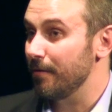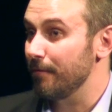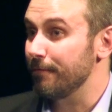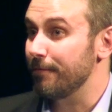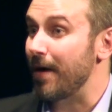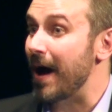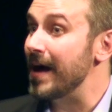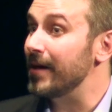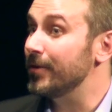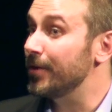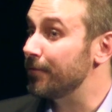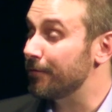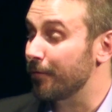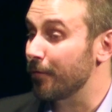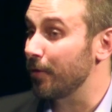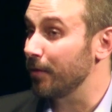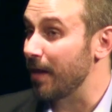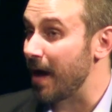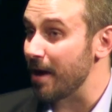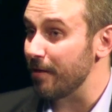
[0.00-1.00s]
violent
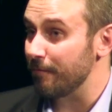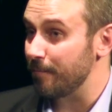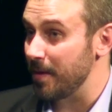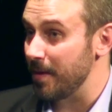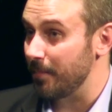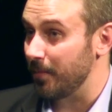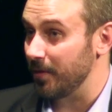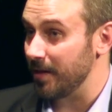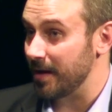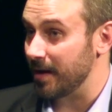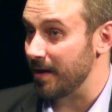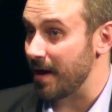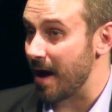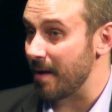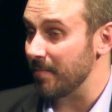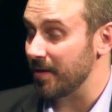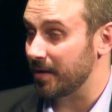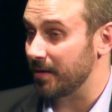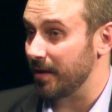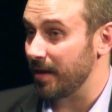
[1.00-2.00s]
for a lot of people
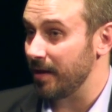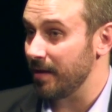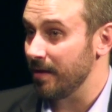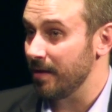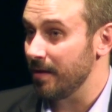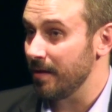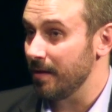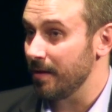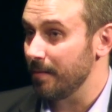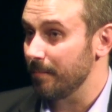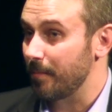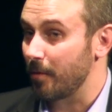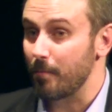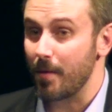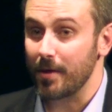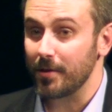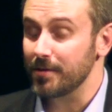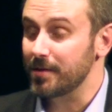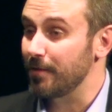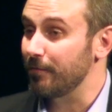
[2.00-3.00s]
economically, but
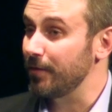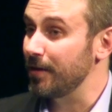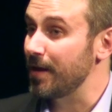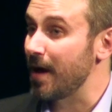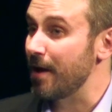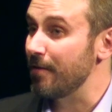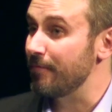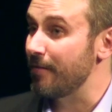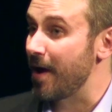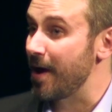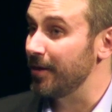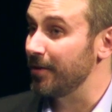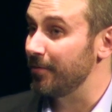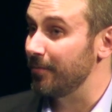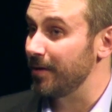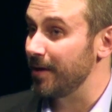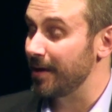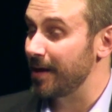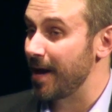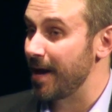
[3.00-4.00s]
relatively nonviolent
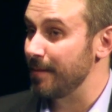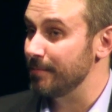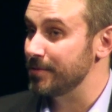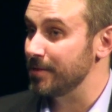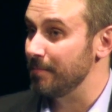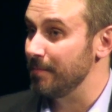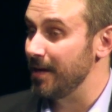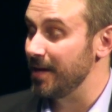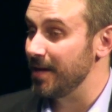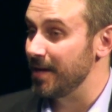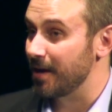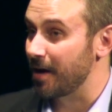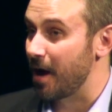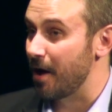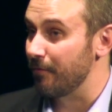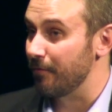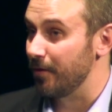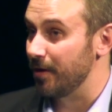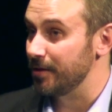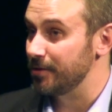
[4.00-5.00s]
when it came to media
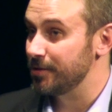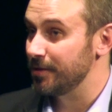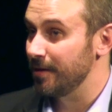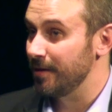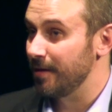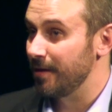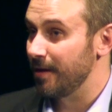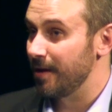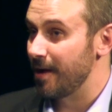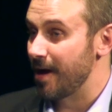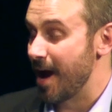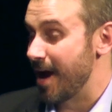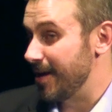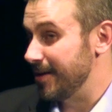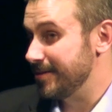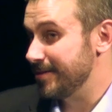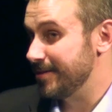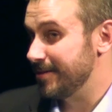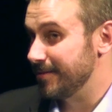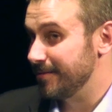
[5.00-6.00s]
coverage. And
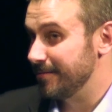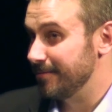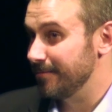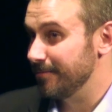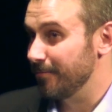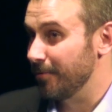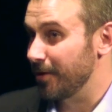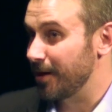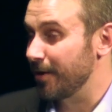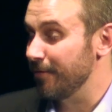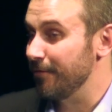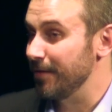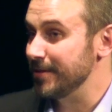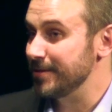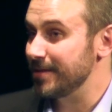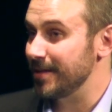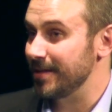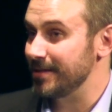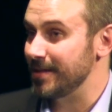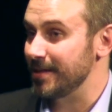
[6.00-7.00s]
it's, we're
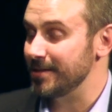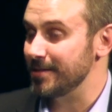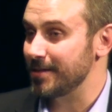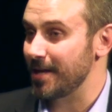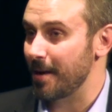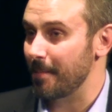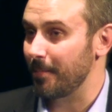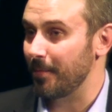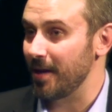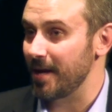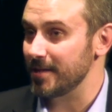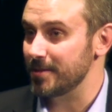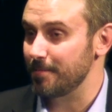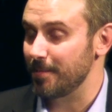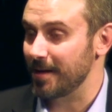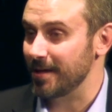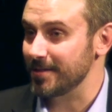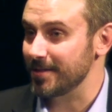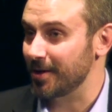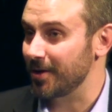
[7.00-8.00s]
convinced that it didn't take place
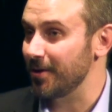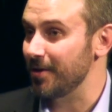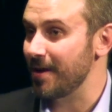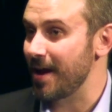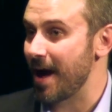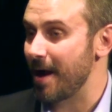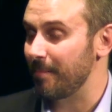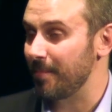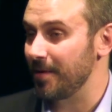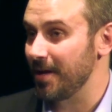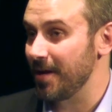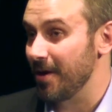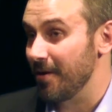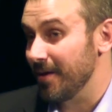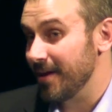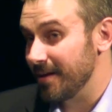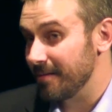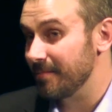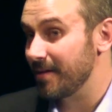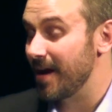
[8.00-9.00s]
because it couldn't happen here,
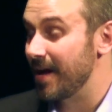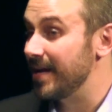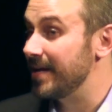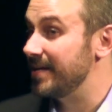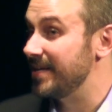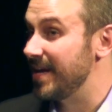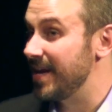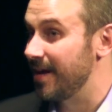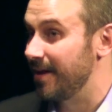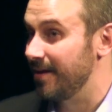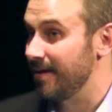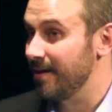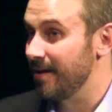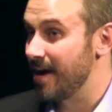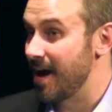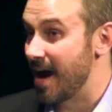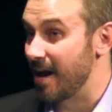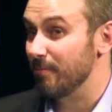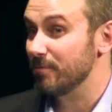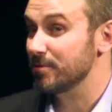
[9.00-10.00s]
and it, and it did.
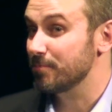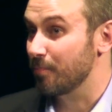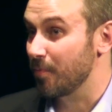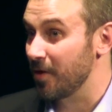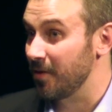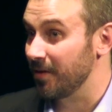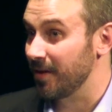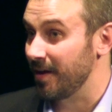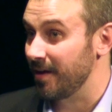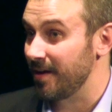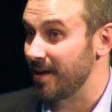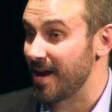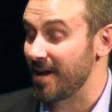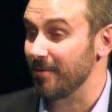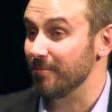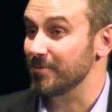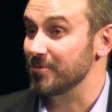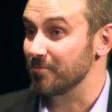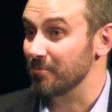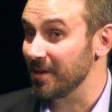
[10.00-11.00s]
And it was brilliant, and
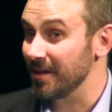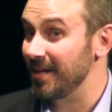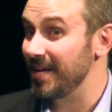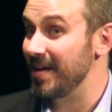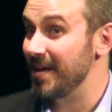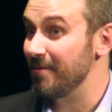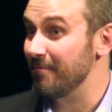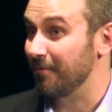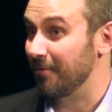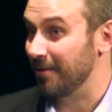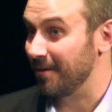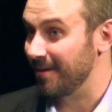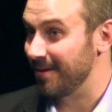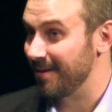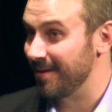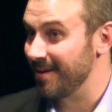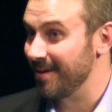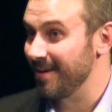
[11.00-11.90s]
it was really evil.